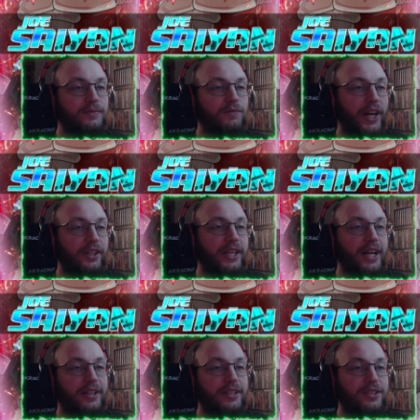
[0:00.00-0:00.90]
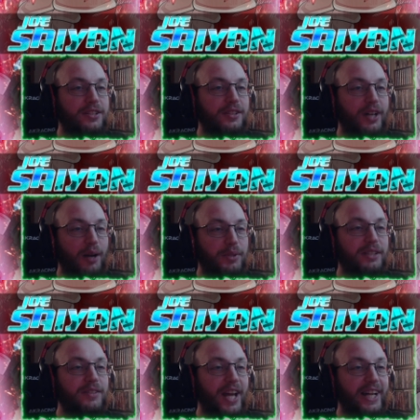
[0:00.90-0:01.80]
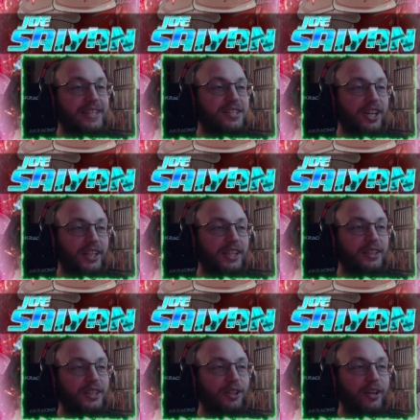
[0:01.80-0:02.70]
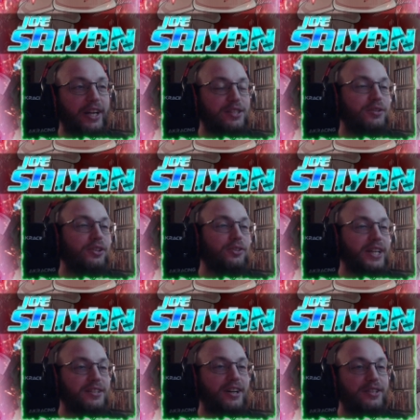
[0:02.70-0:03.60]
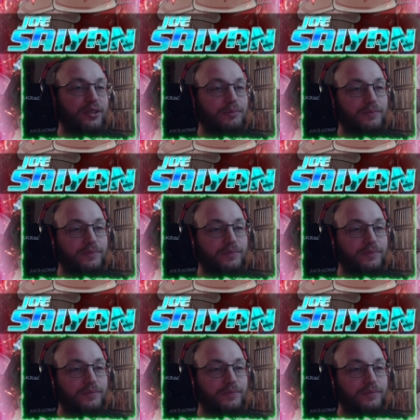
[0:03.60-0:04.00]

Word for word: Finally got a copy? Nice, Chucky. Congrats, dude. That's awesome.